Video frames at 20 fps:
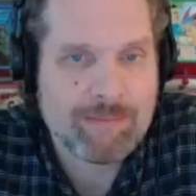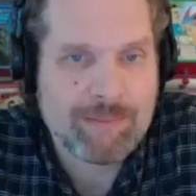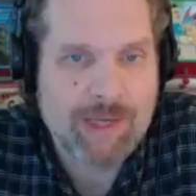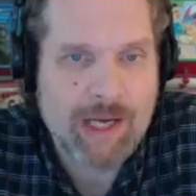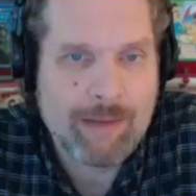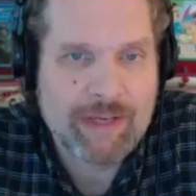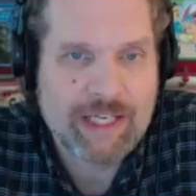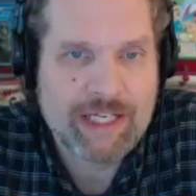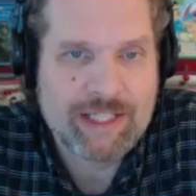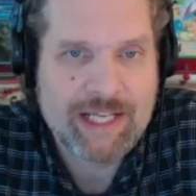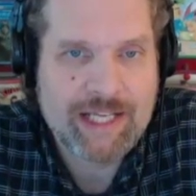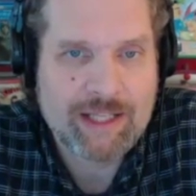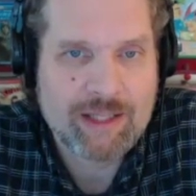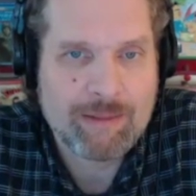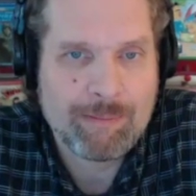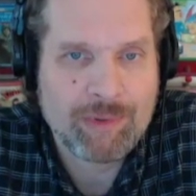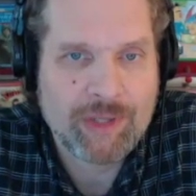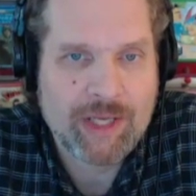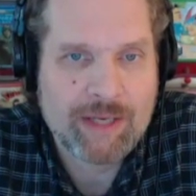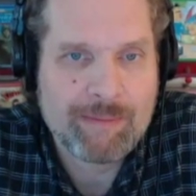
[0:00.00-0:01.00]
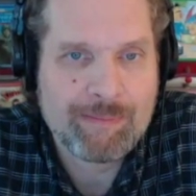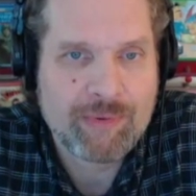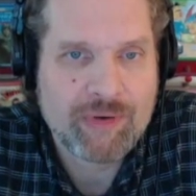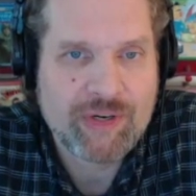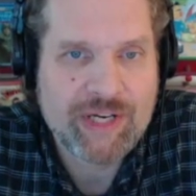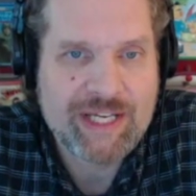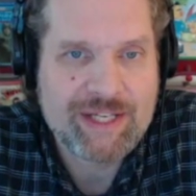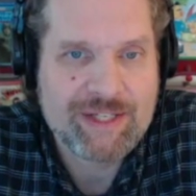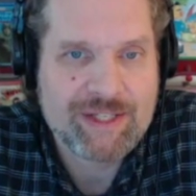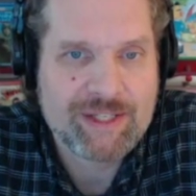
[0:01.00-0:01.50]
Probably going to take the Blood
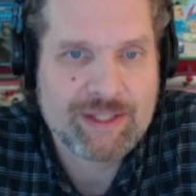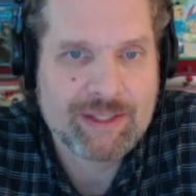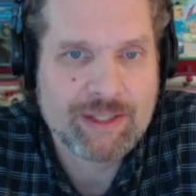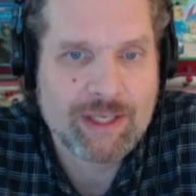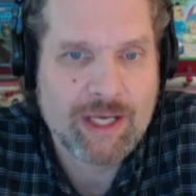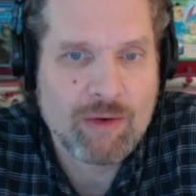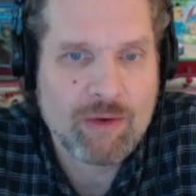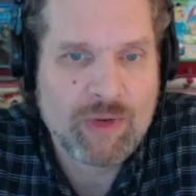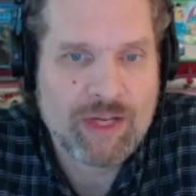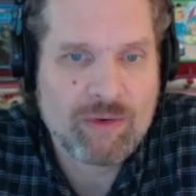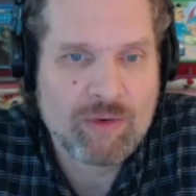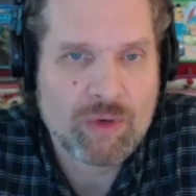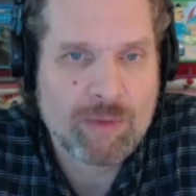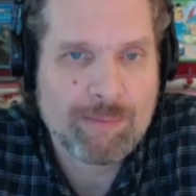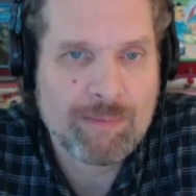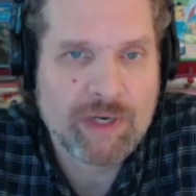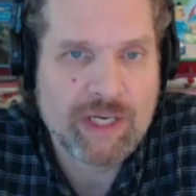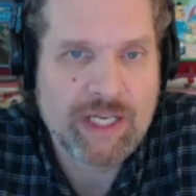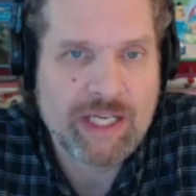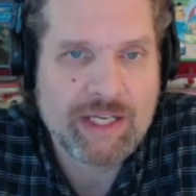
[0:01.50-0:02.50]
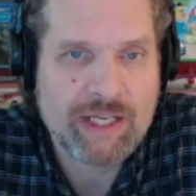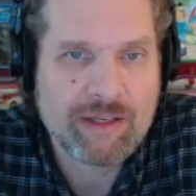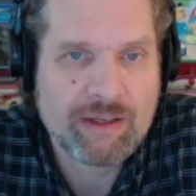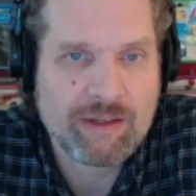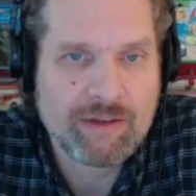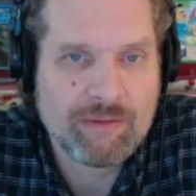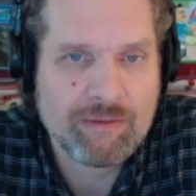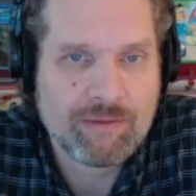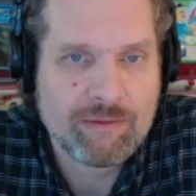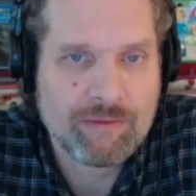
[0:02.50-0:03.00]
Priest. We're
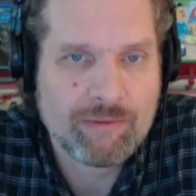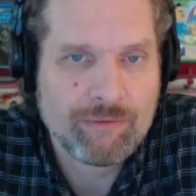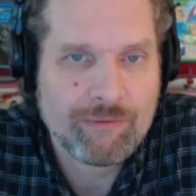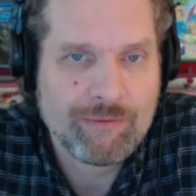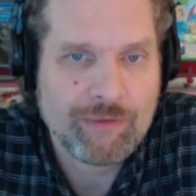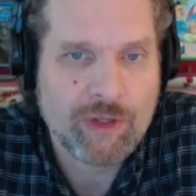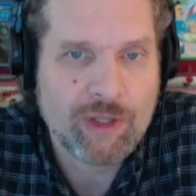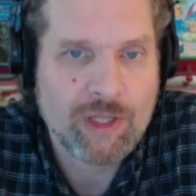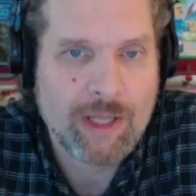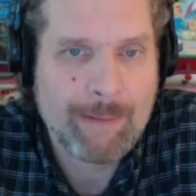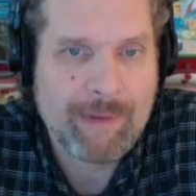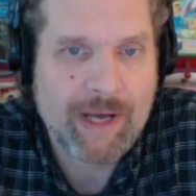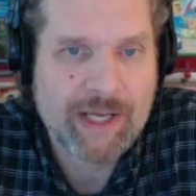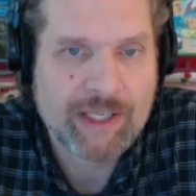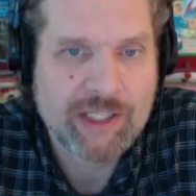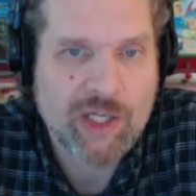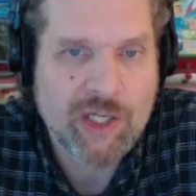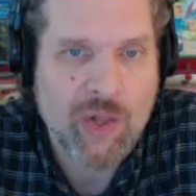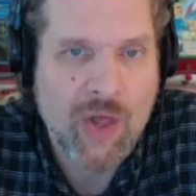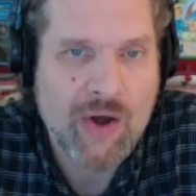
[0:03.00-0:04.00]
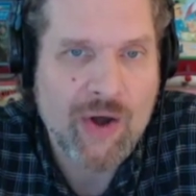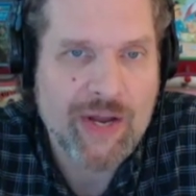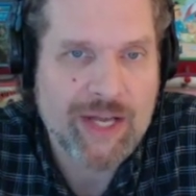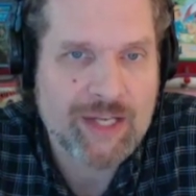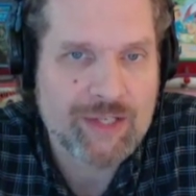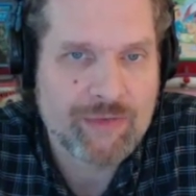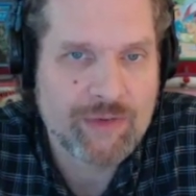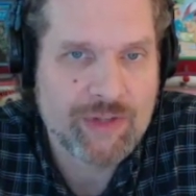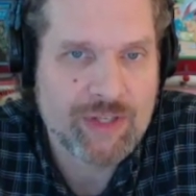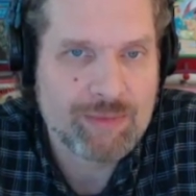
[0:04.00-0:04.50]
pretty full up on
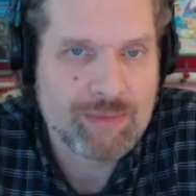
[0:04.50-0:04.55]
clerics for this